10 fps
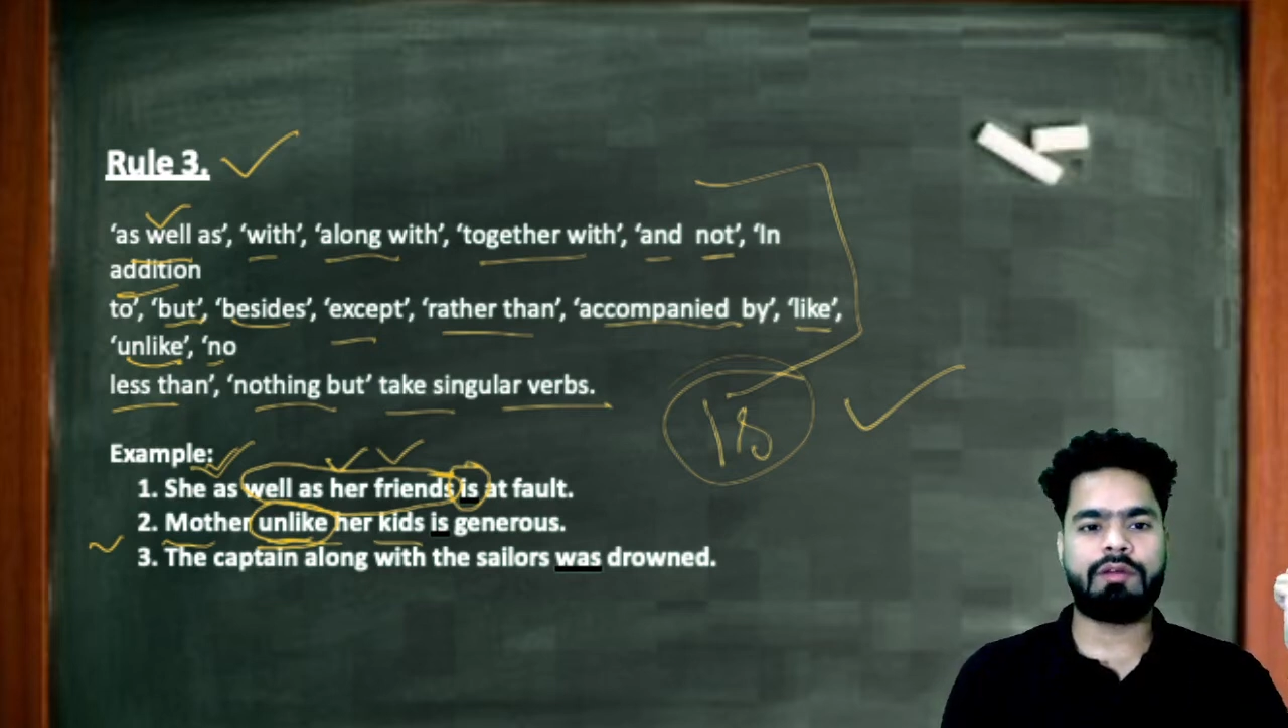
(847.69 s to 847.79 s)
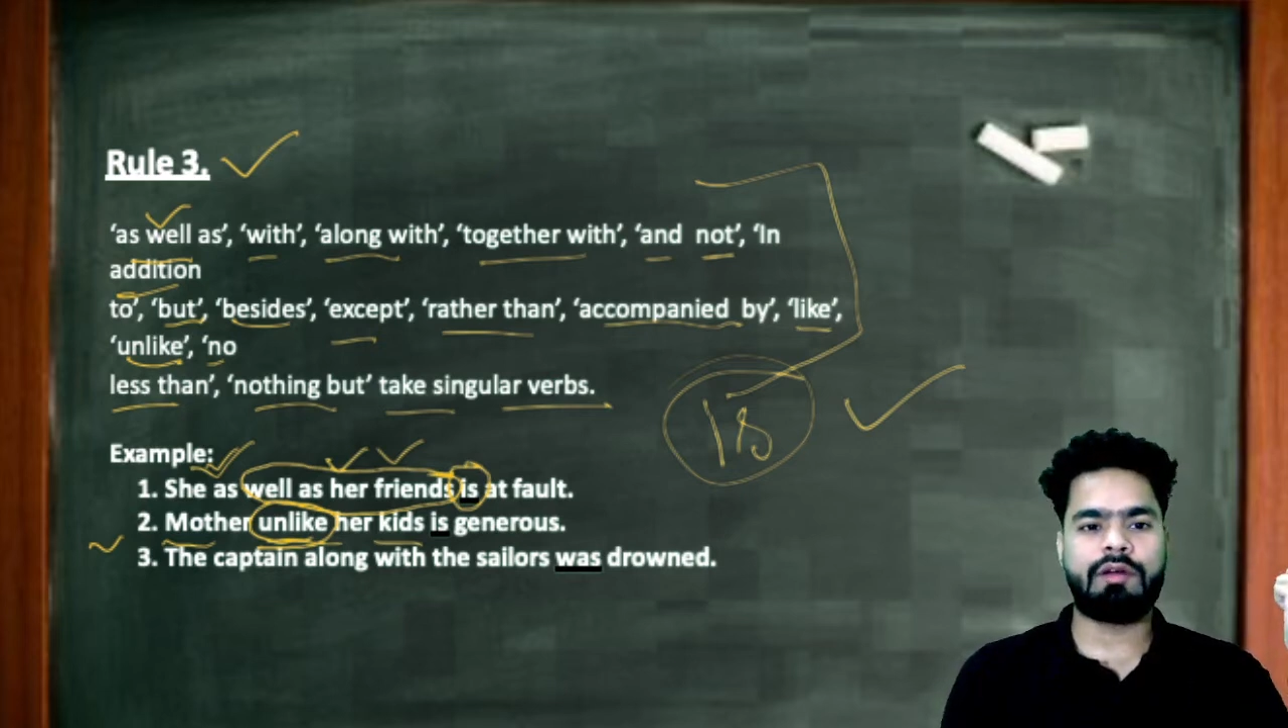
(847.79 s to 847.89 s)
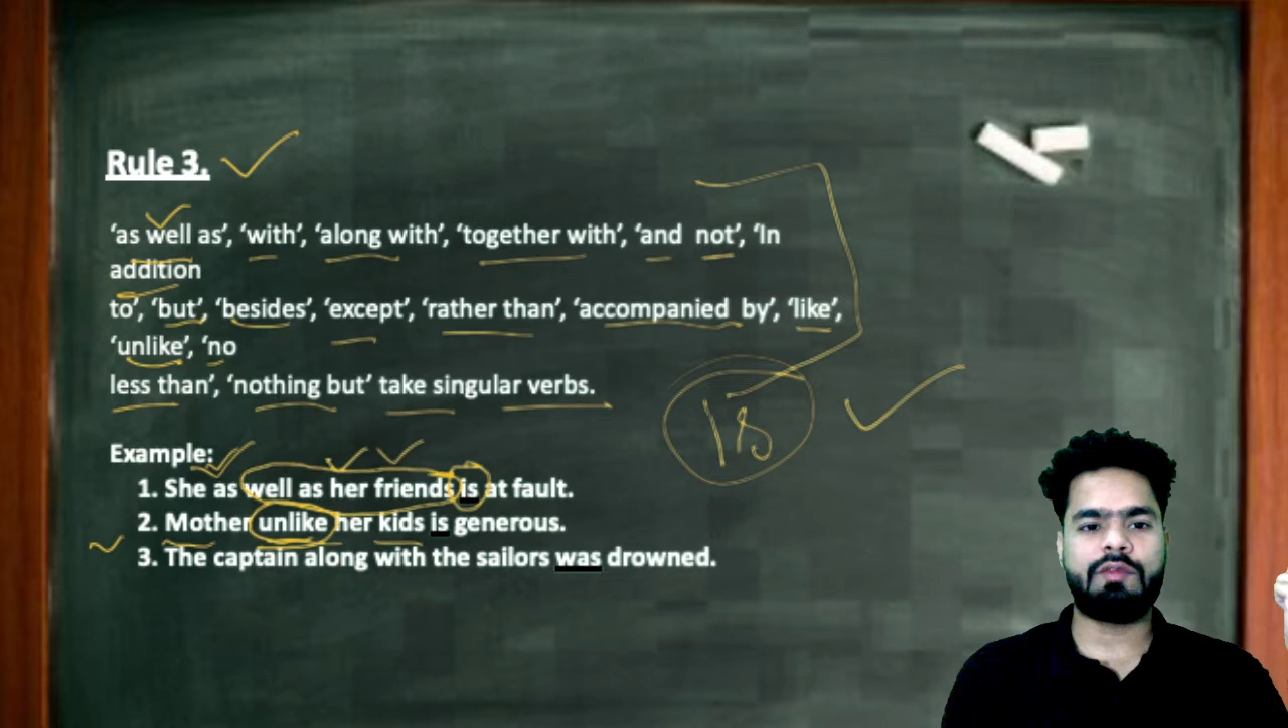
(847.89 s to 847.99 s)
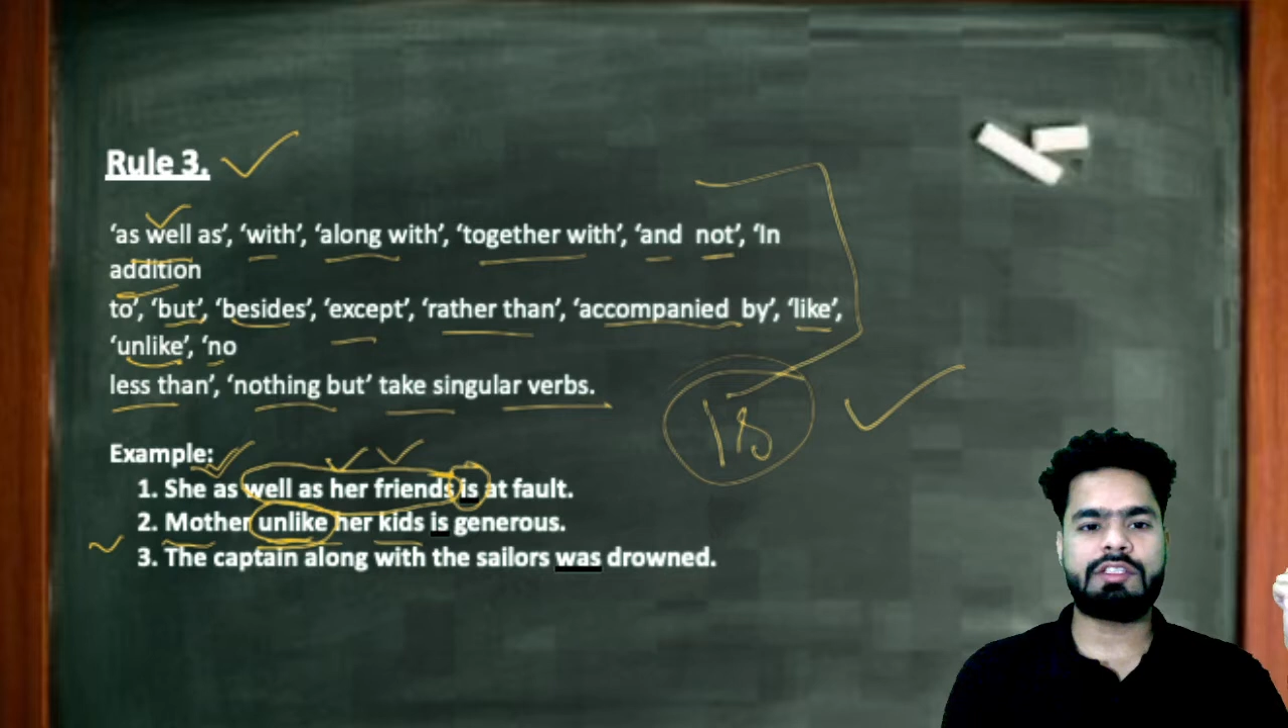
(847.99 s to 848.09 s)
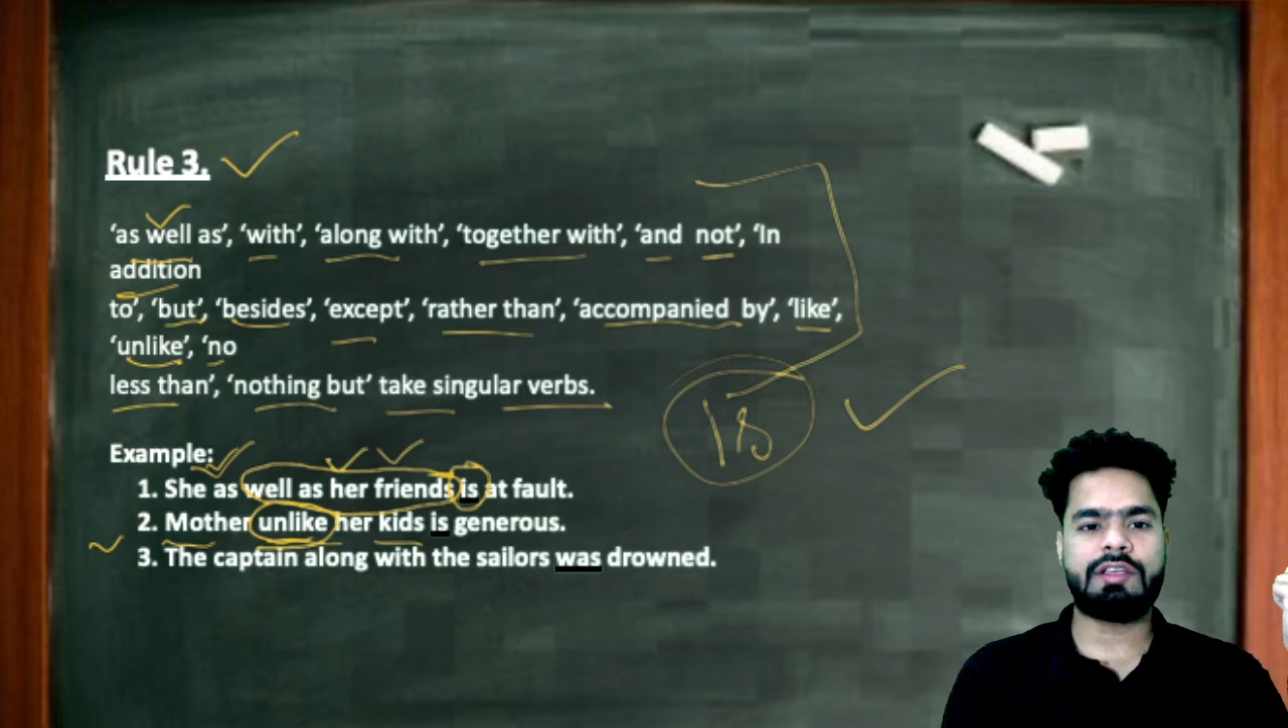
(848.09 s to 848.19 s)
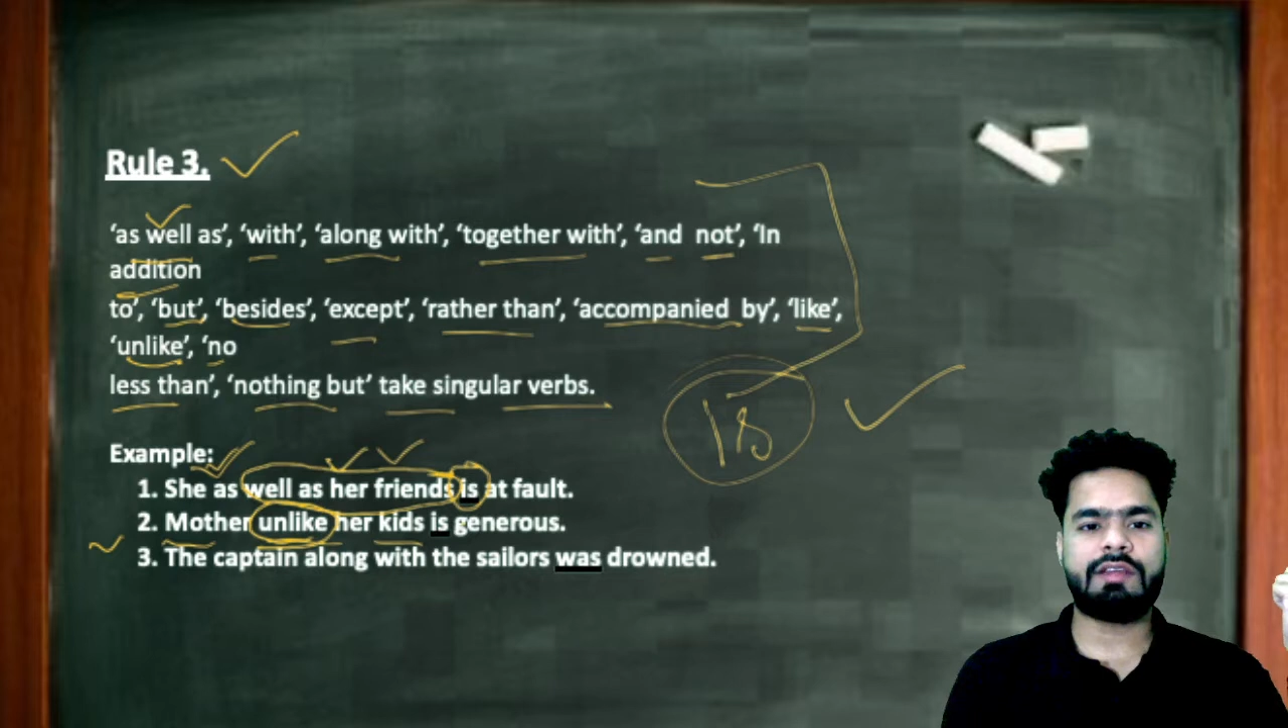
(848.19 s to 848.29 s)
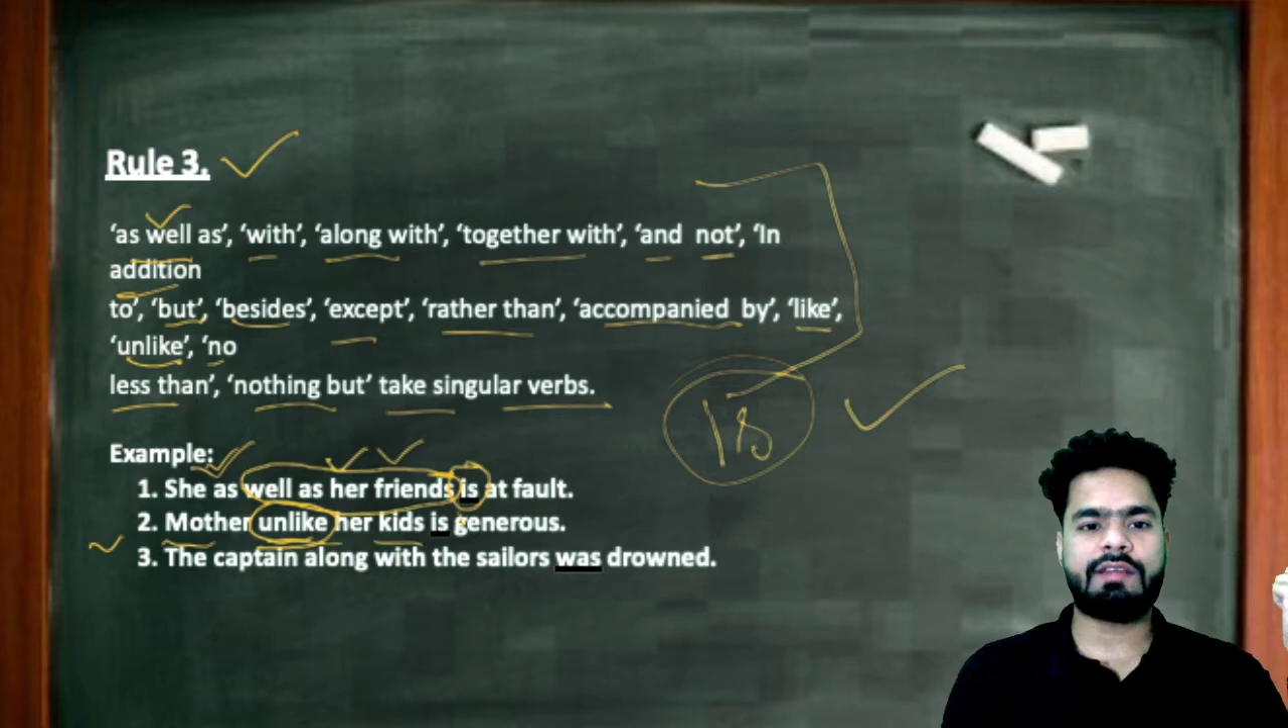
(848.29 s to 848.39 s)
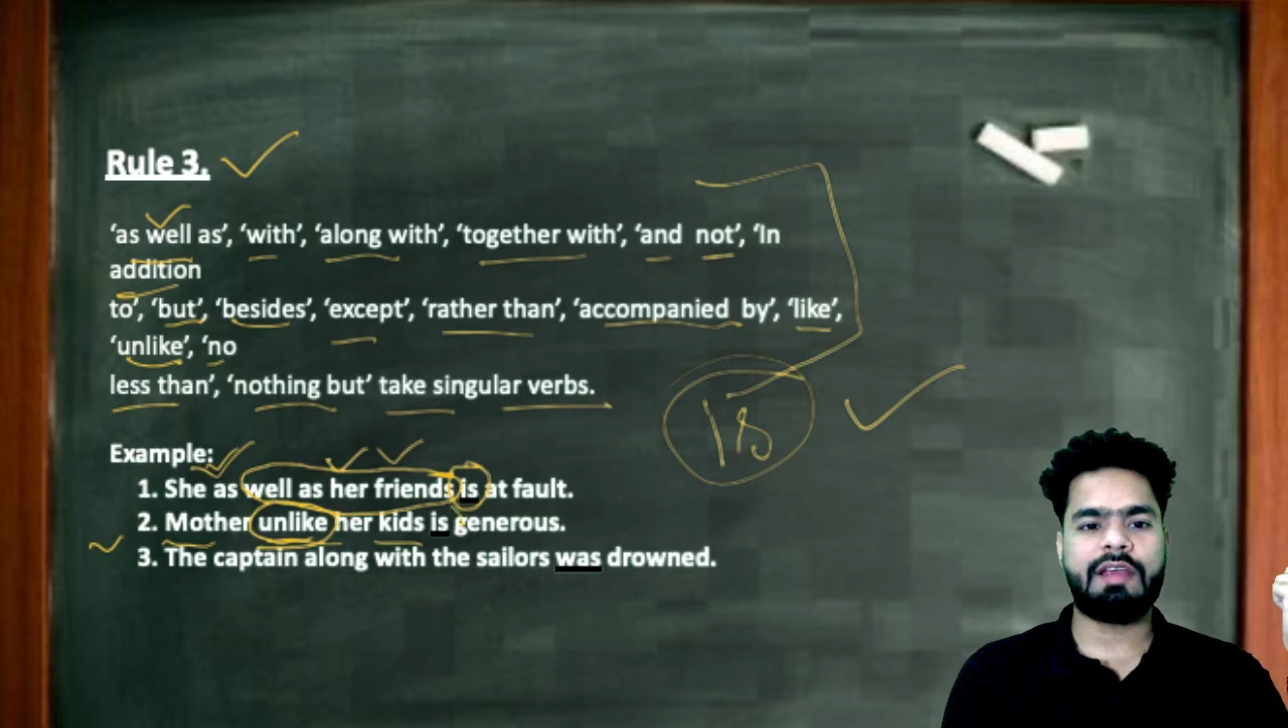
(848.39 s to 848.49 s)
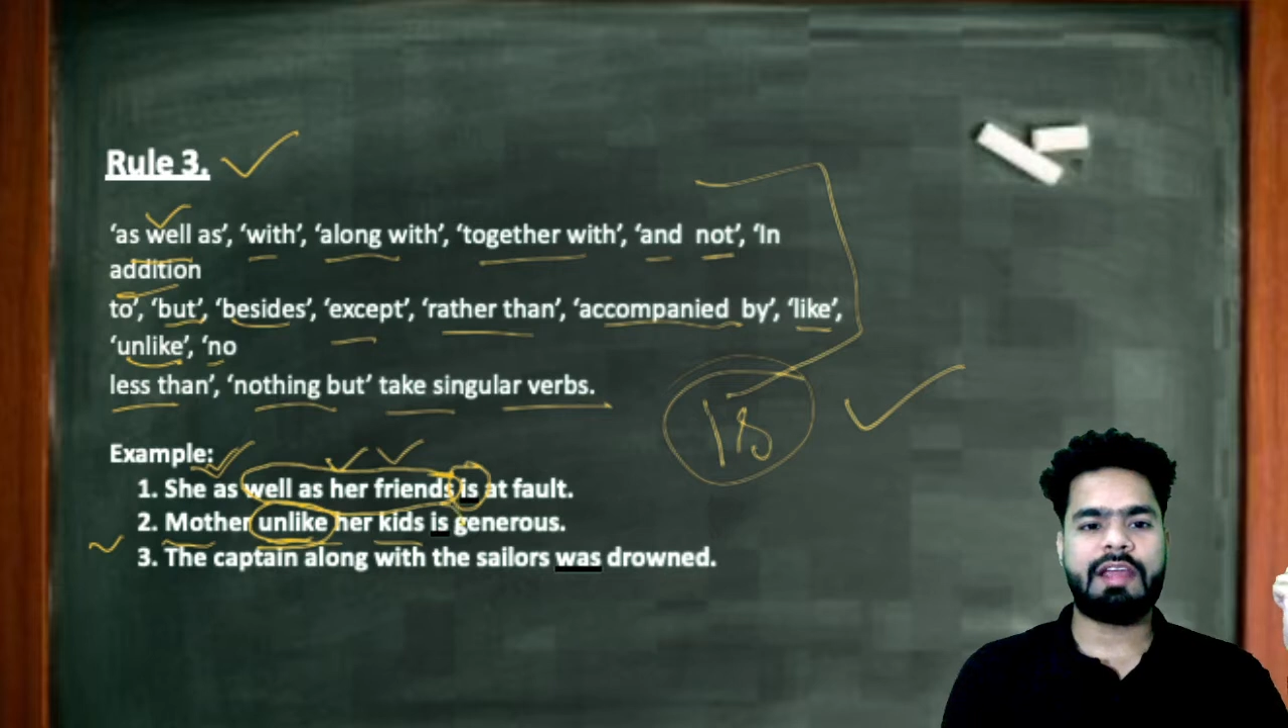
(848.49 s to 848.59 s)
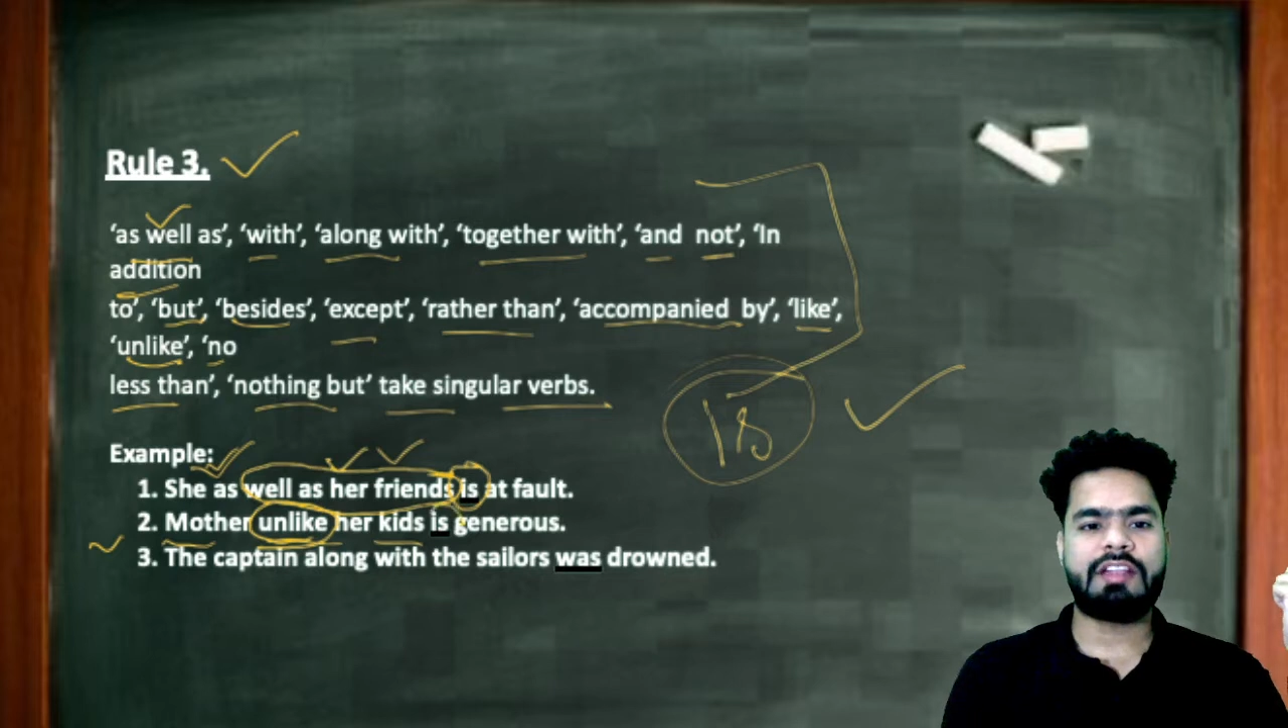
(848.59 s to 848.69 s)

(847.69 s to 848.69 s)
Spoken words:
verb, which is